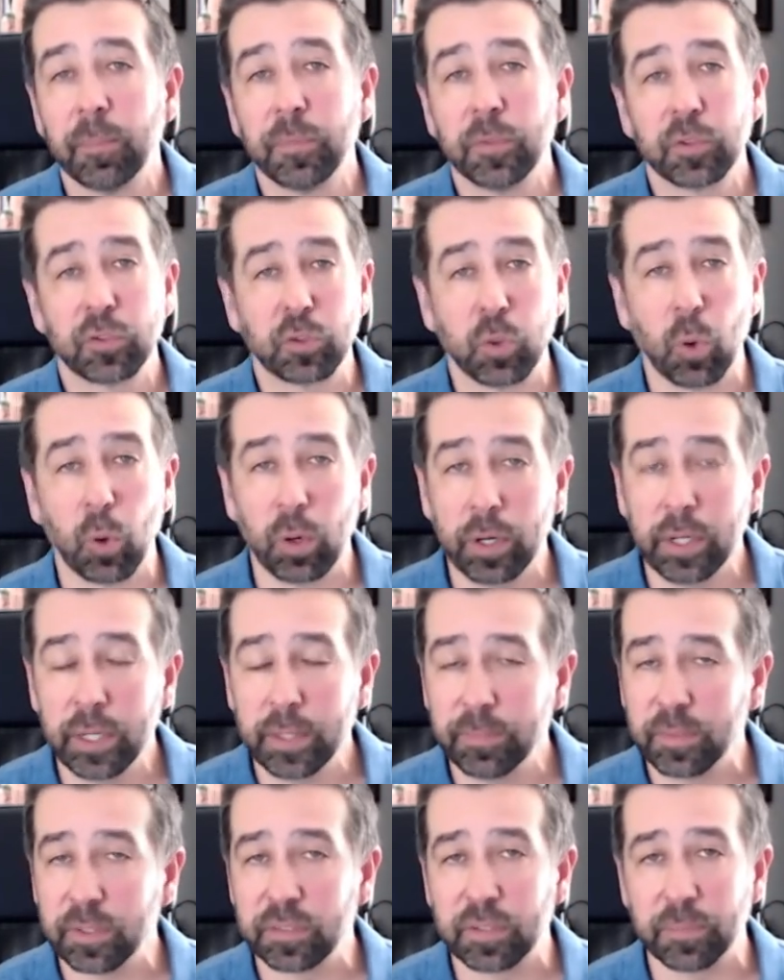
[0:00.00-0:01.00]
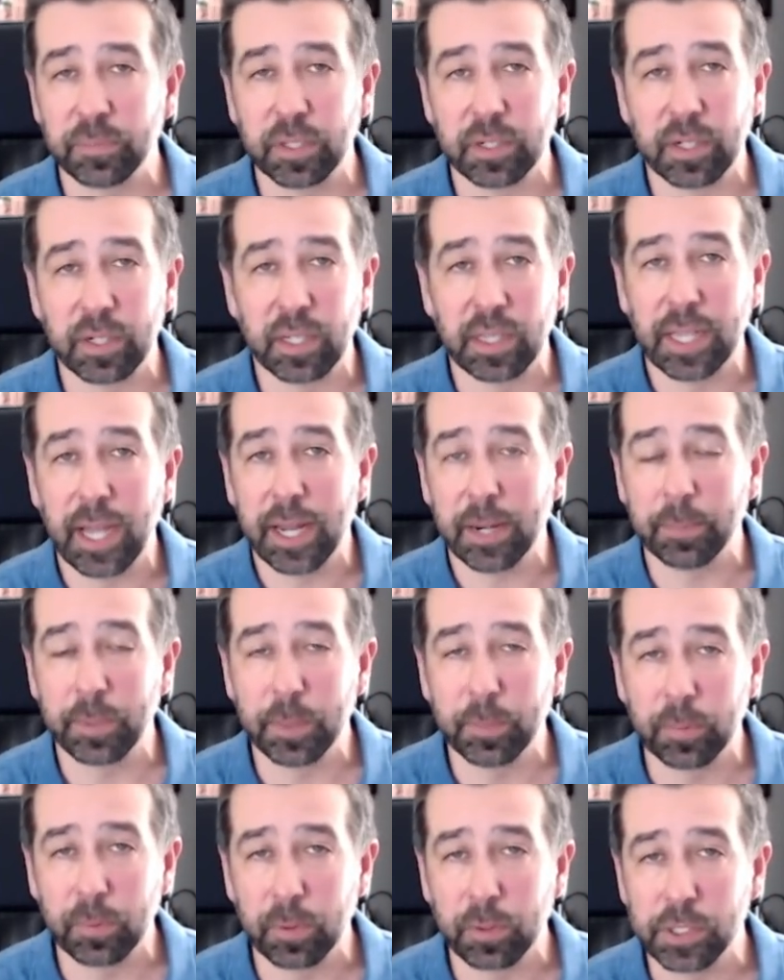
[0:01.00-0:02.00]
Story is something a lot of
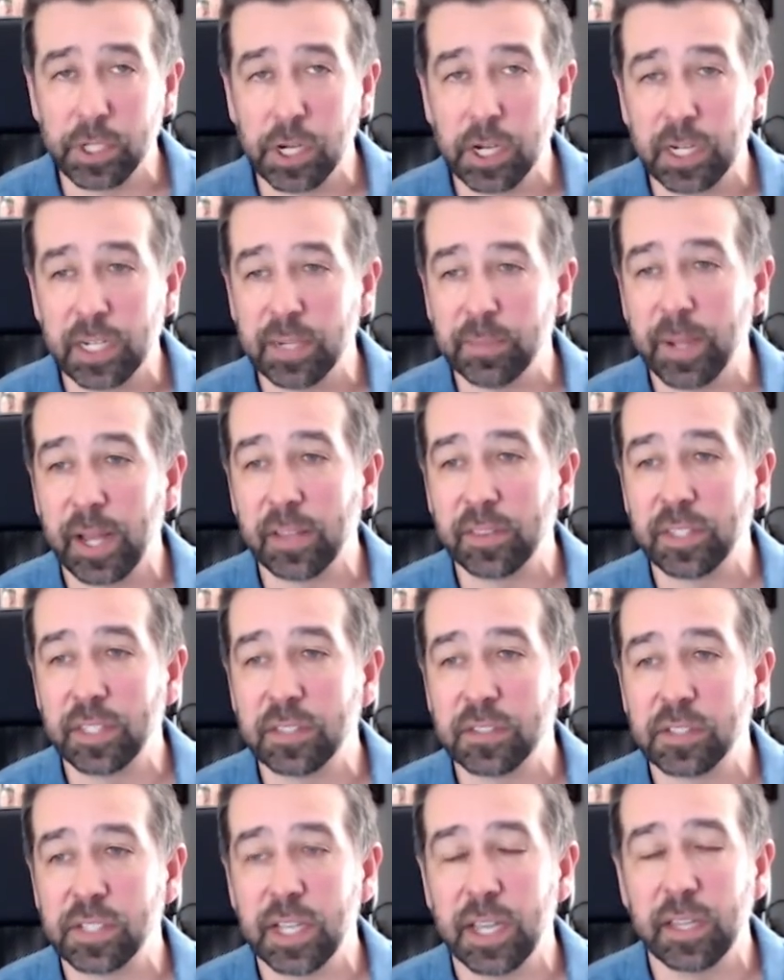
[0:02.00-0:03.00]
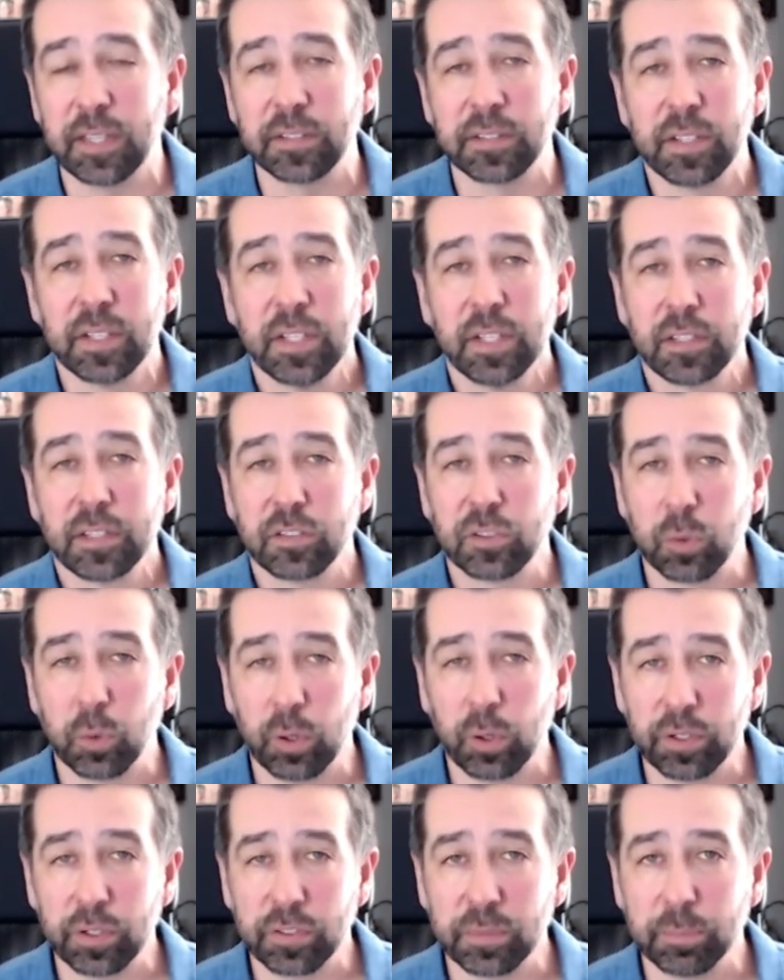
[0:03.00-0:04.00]
people are talking about these days.
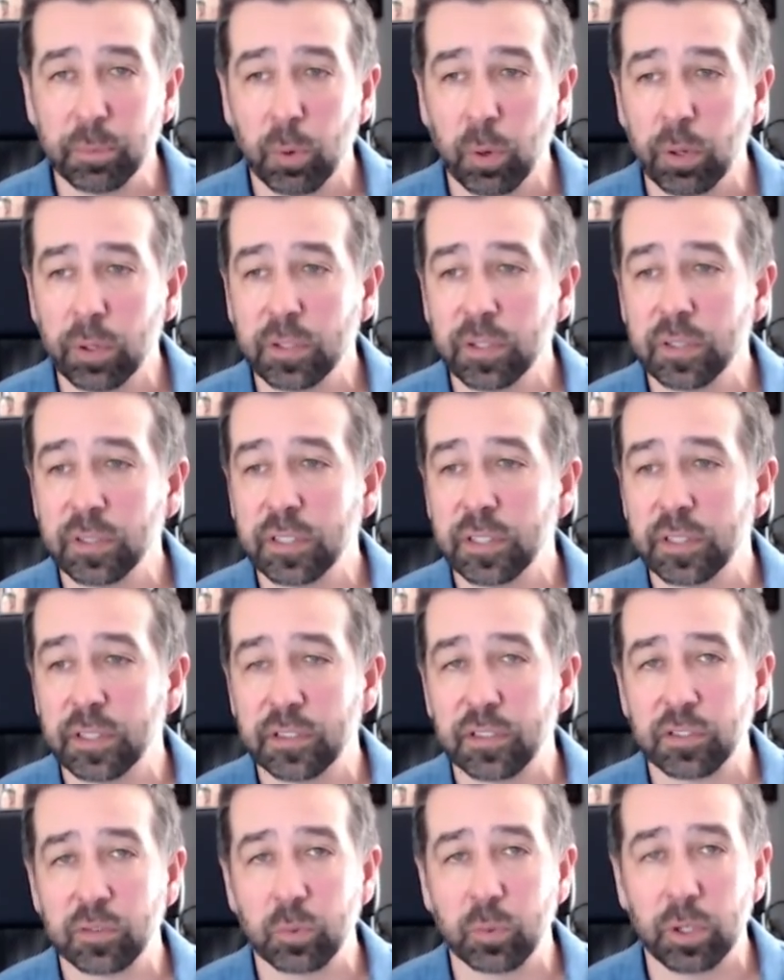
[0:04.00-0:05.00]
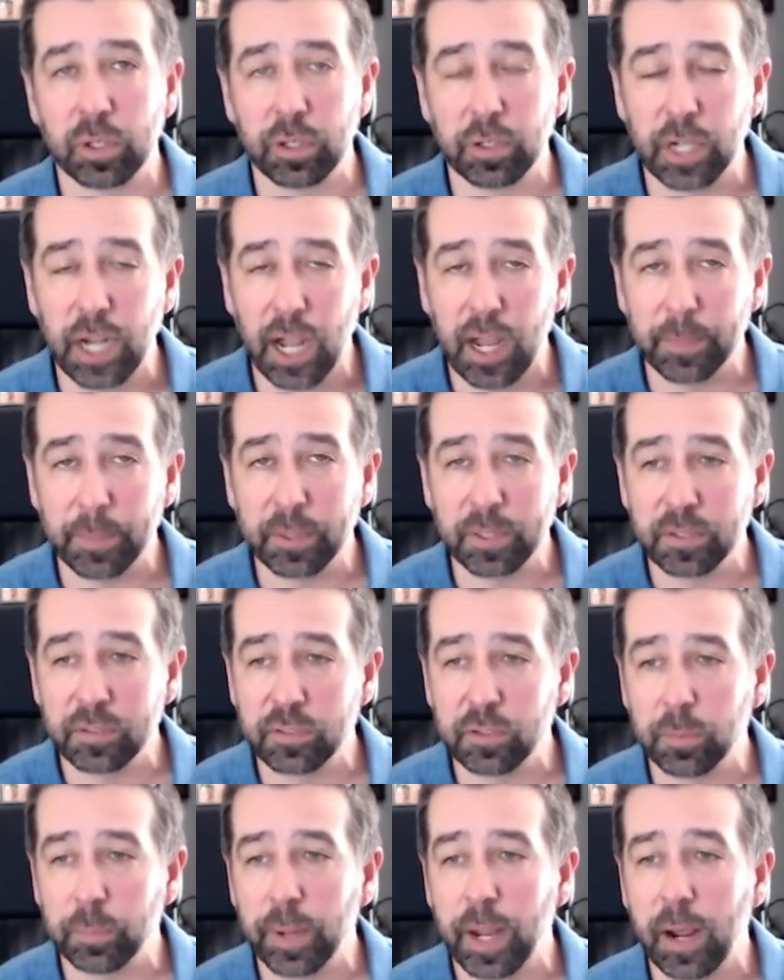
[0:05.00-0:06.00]
Story is important. This is where your copy is
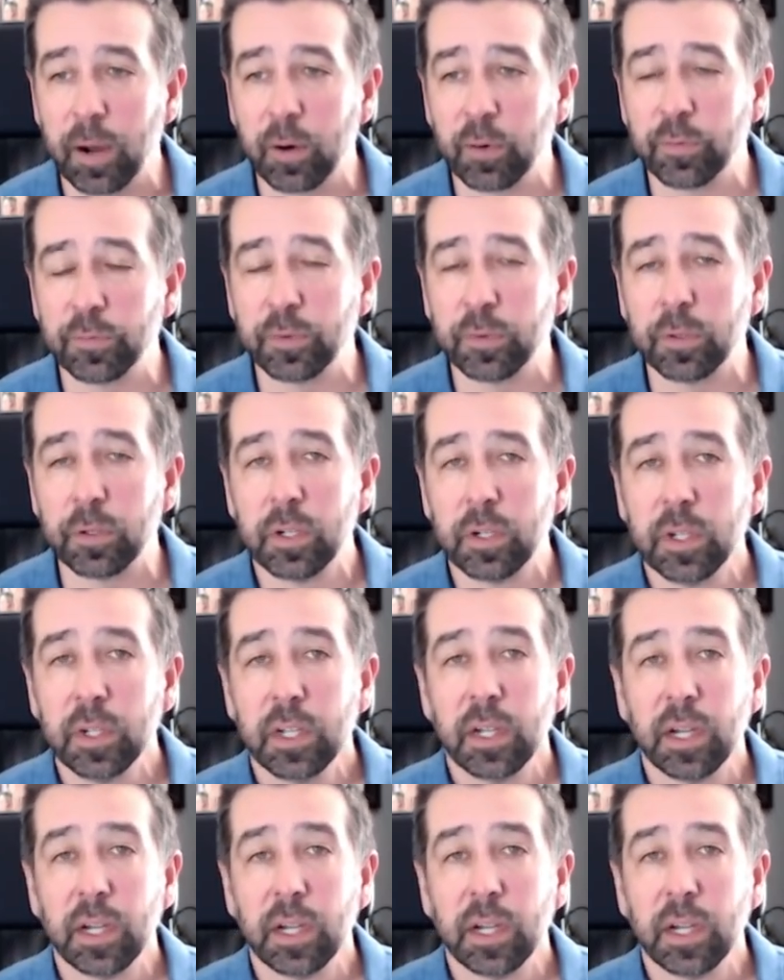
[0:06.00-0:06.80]
so powerful.